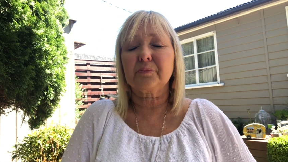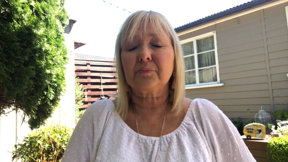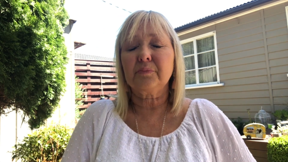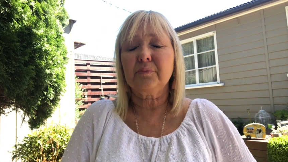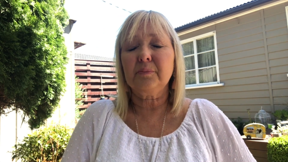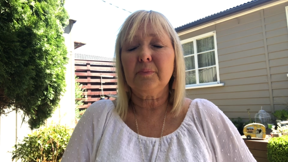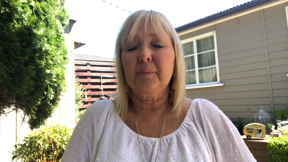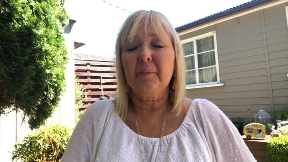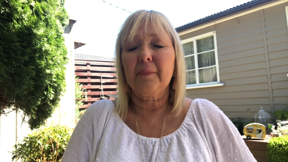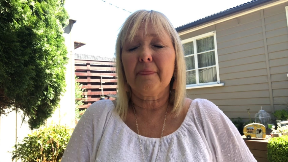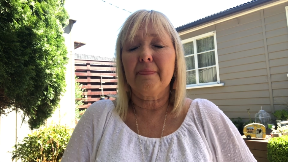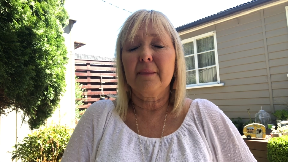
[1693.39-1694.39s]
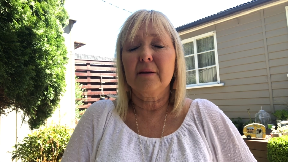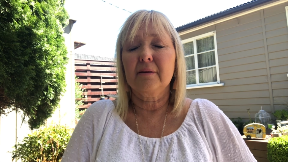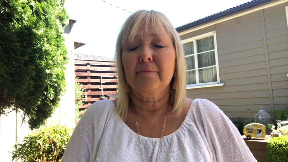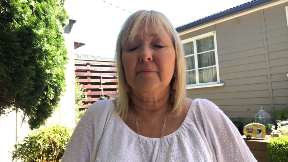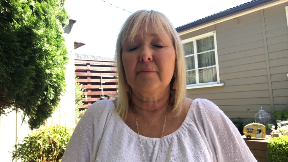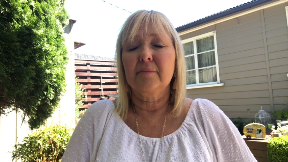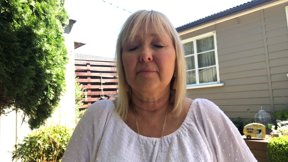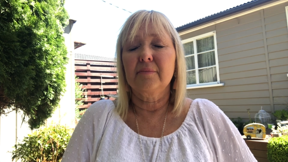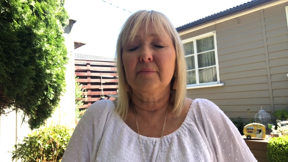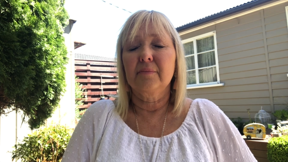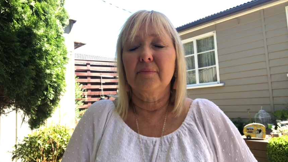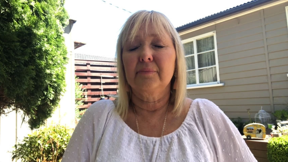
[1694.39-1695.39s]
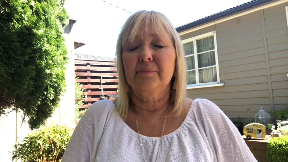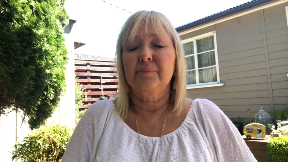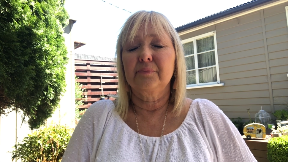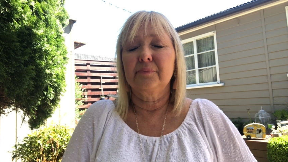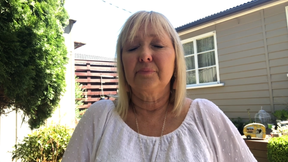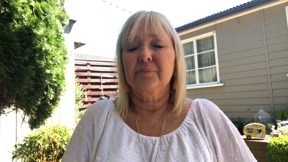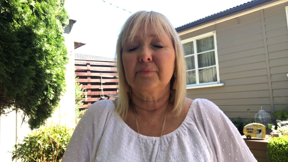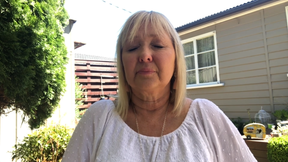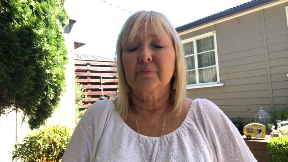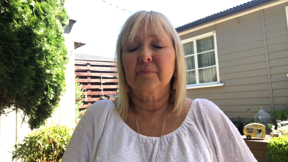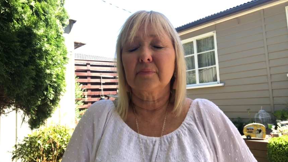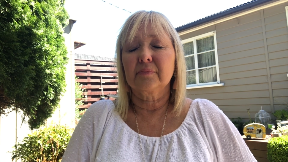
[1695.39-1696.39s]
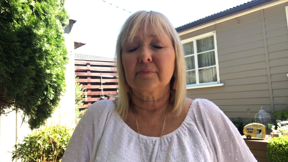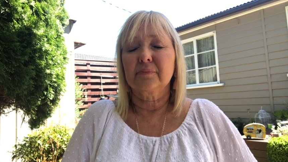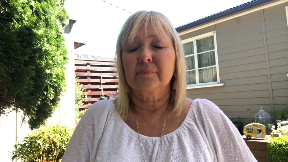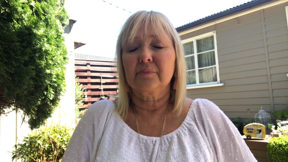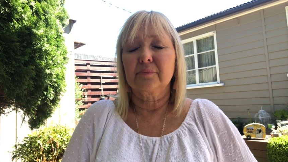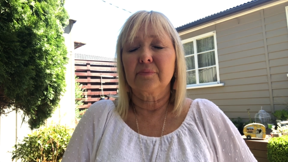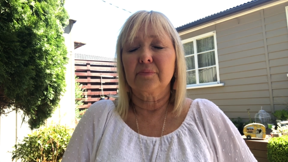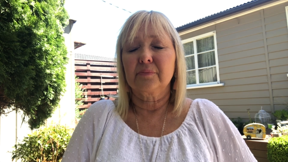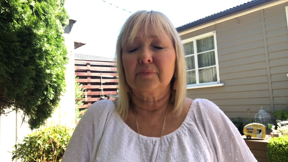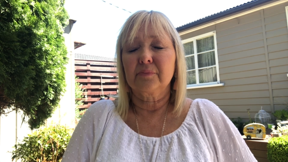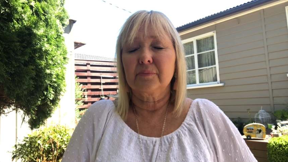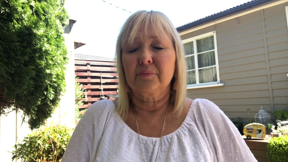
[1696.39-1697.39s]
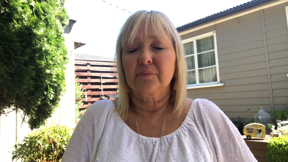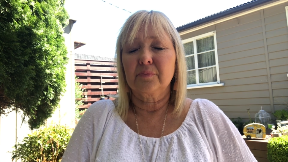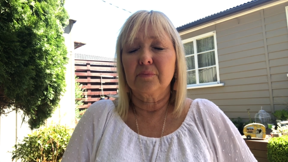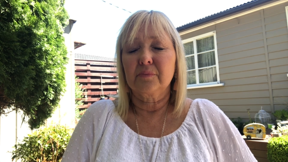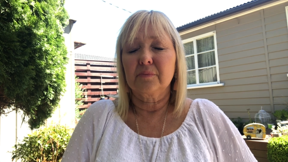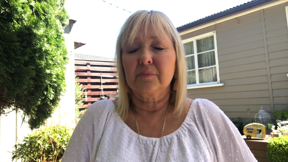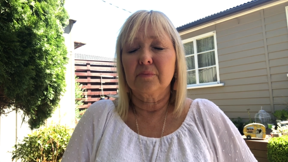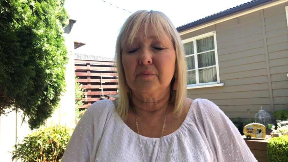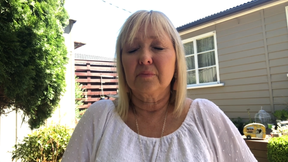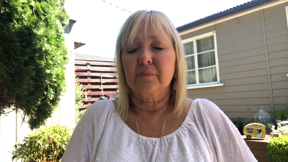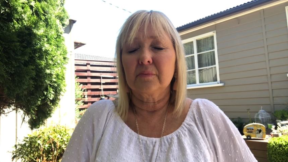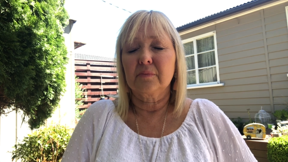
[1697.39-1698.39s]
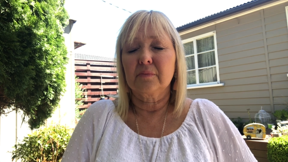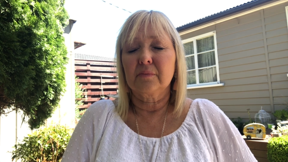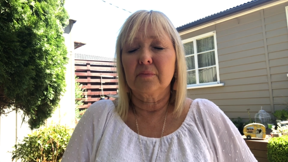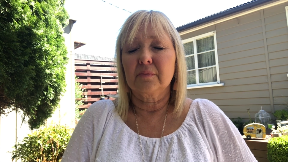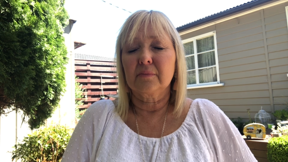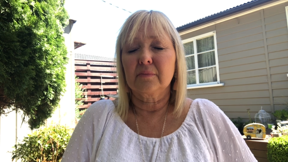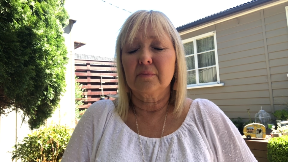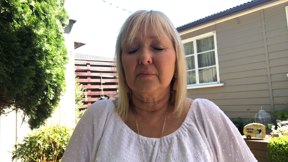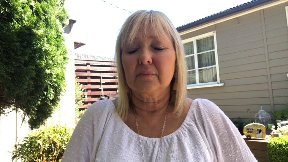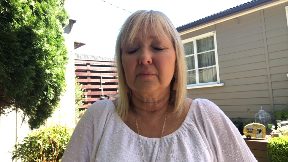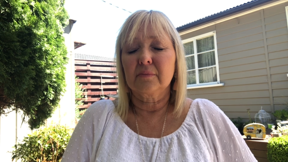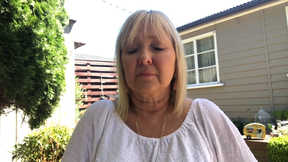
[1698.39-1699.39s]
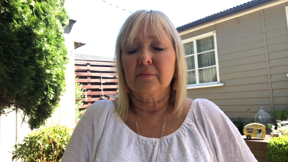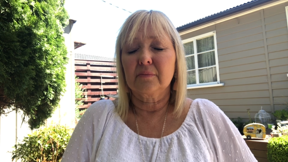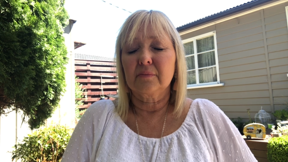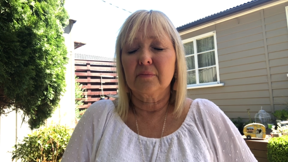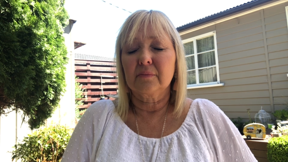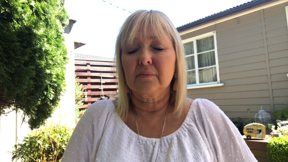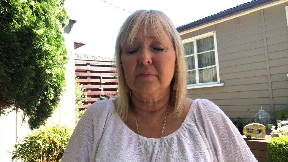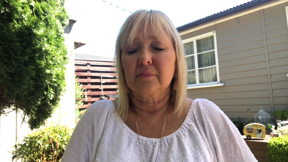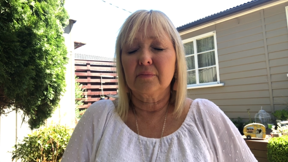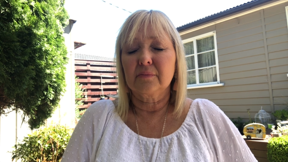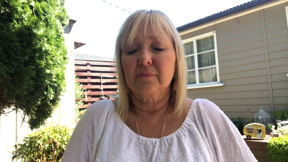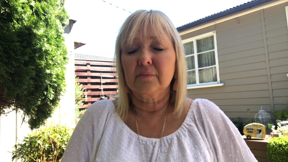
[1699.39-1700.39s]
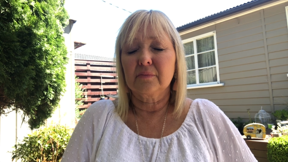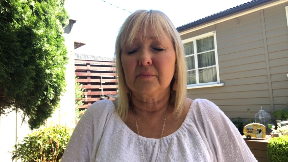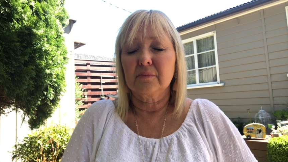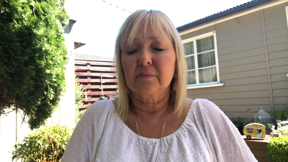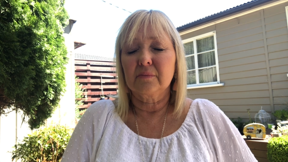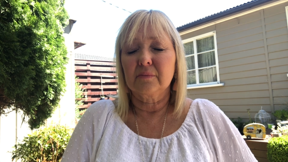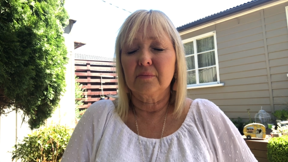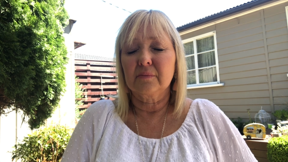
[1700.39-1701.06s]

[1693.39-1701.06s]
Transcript: [no speech]